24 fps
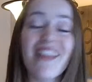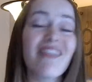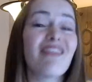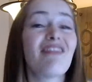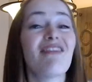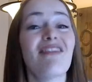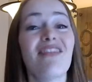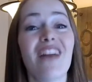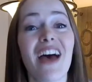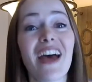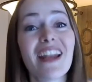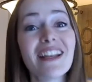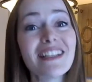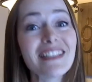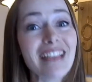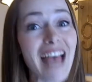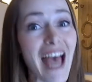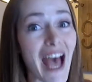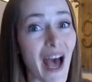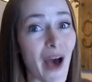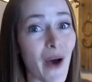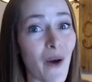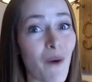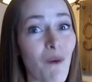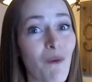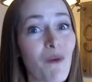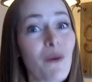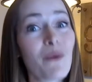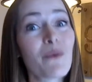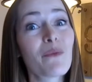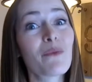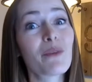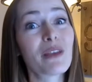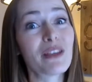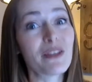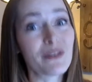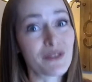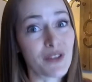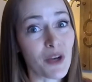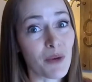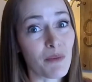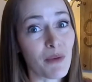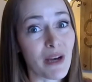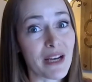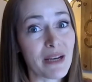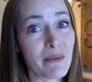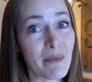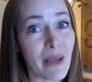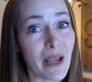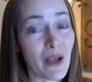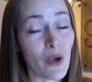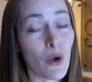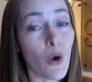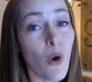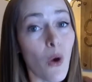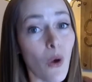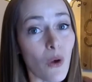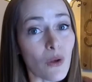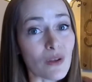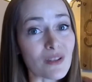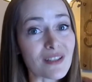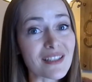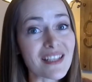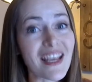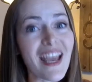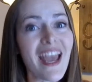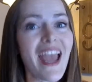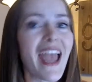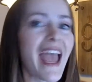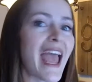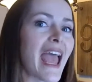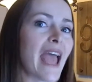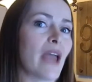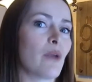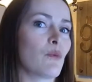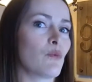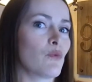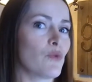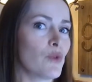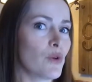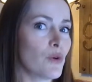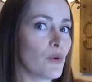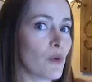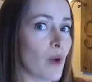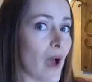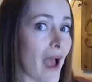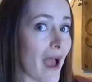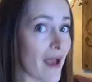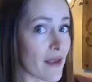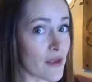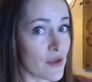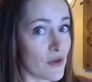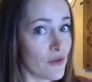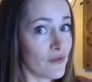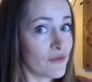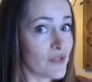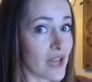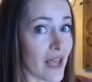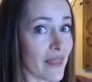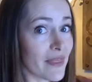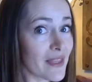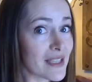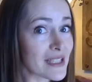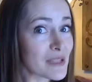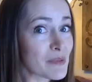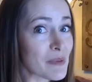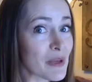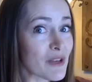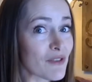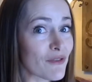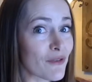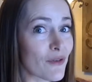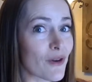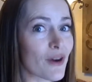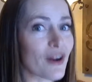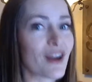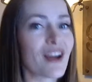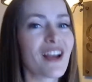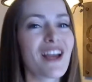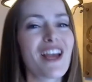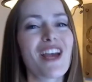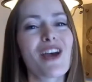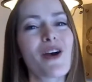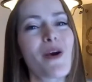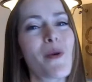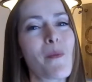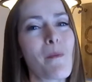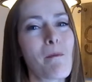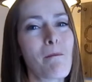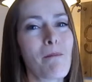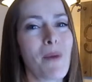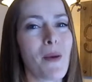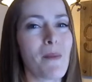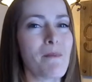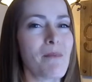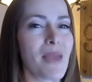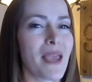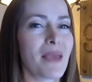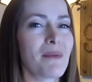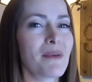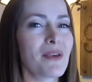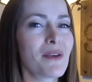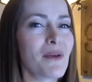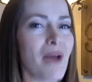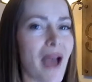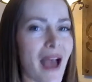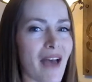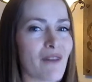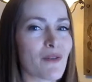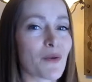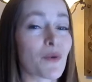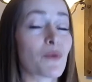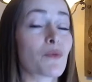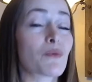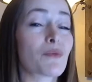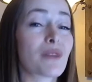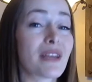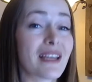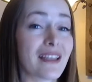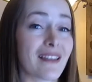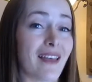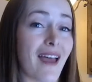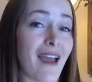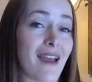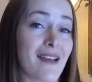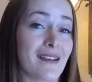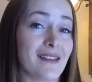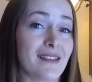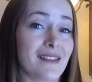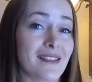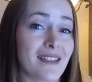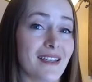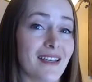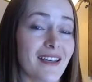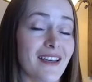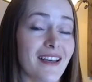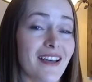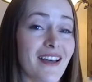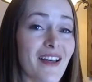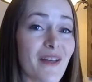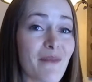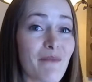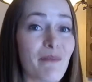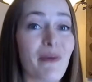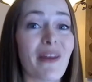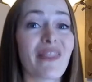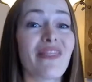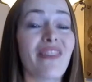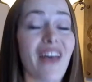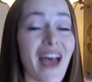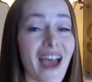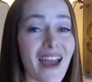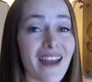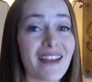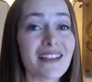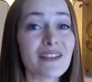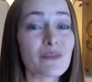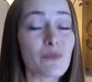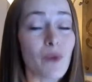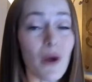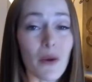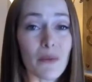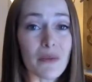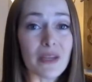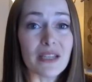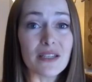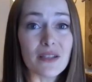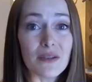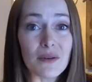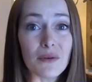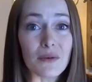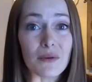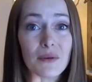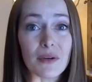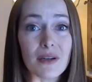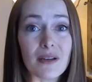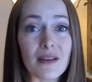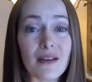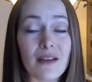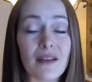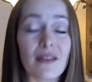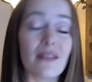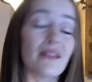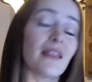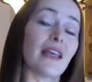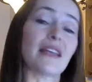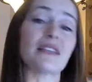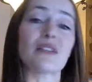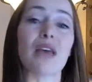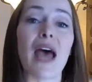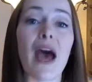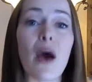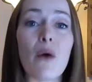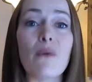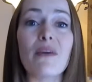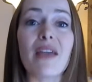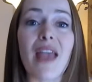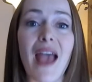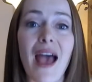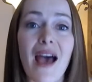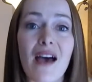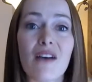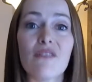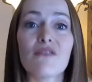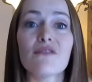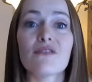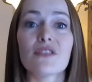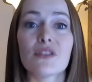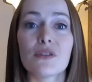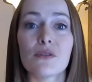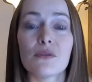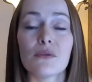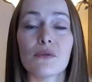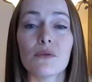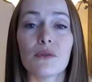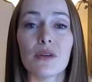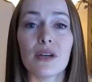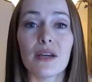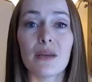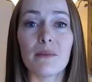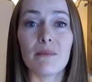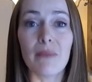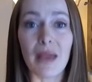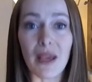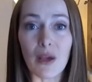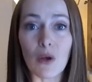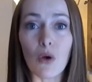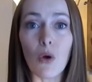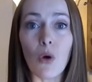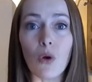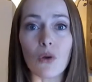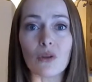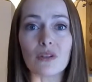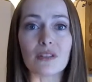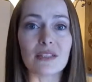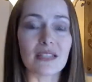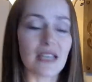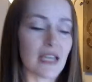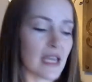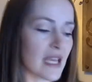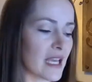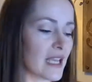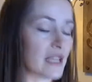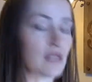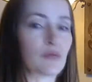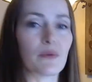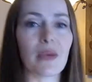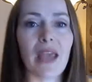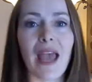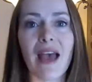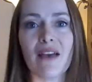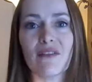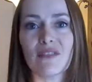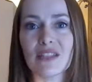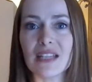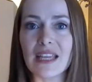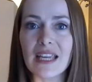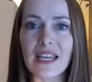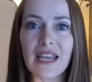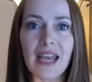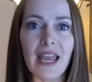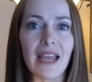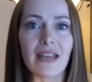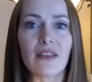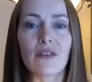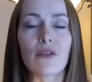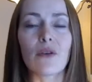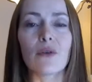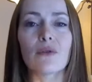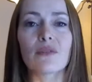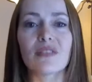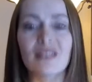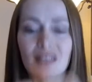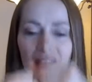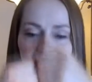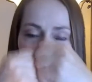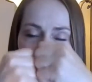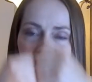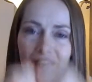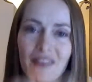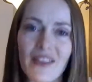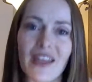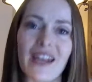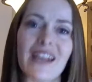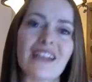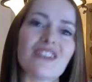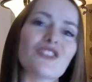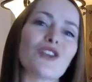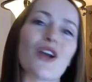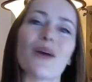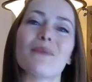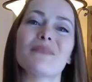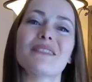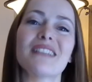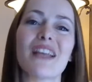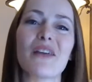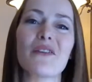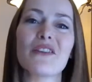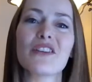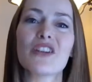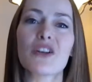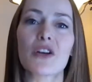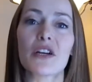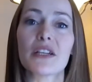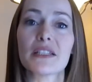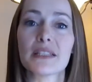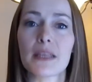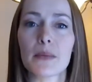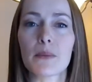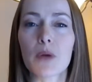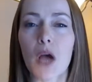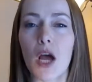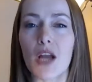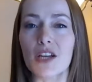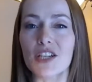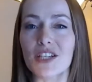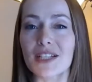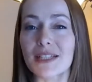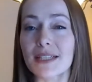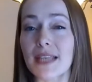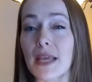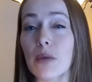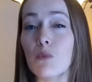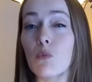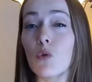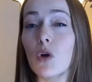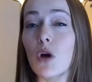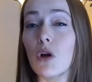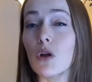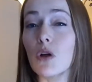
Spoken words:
That is how we use our brain to make goals. And you've done this before, but maybe you haven't realized. But that is what we do. That's how we have to make goals, is we have to connect those, and then it drops down into our subconscious. And